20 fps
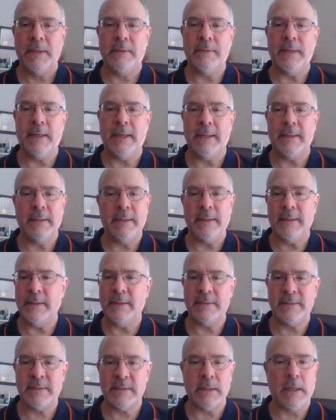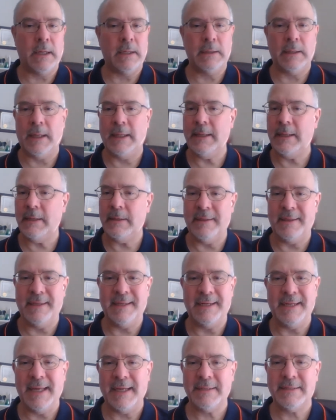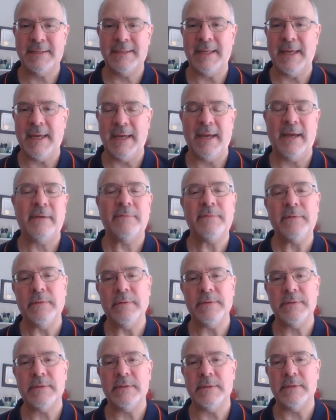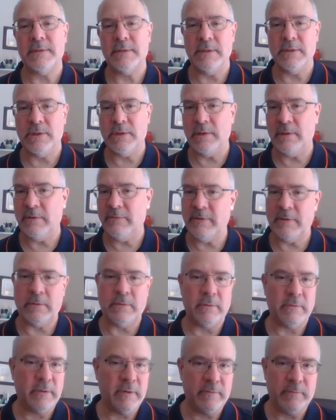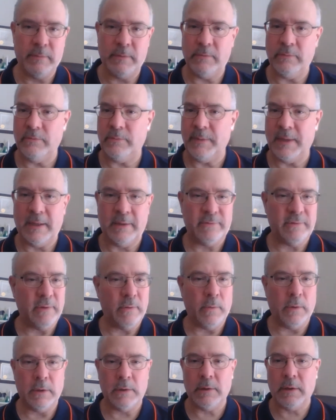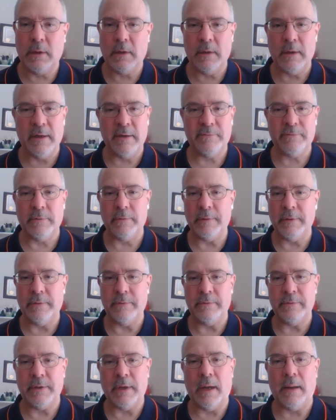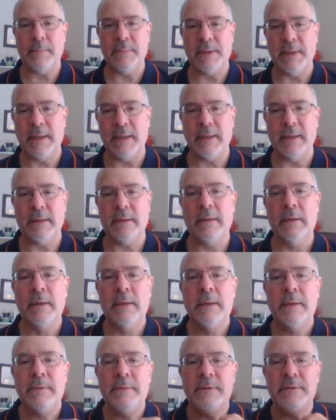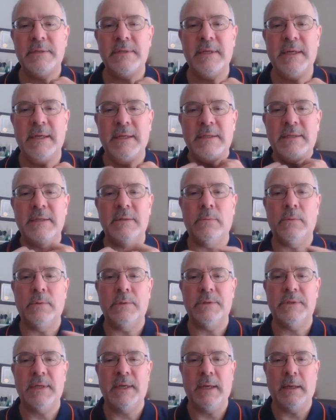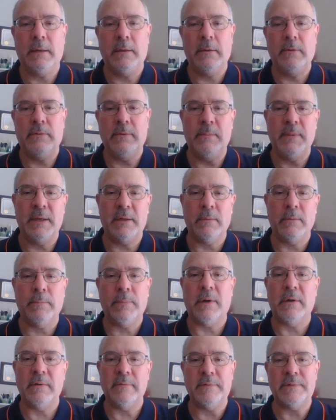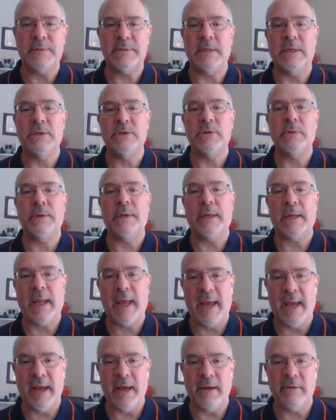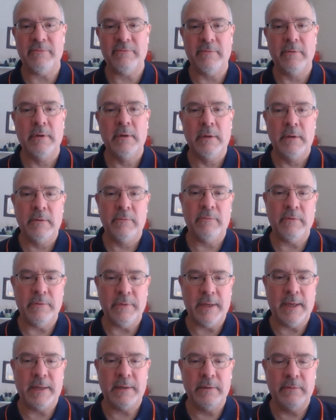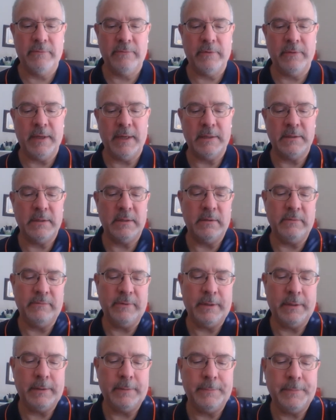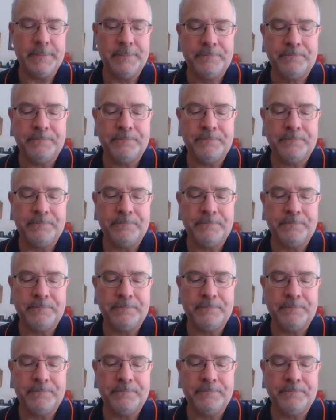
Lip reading: that it's not like the next day after this decision, the federal government was passing one law after another, dominating the states. It would take the better part of a century and a half for that to develop.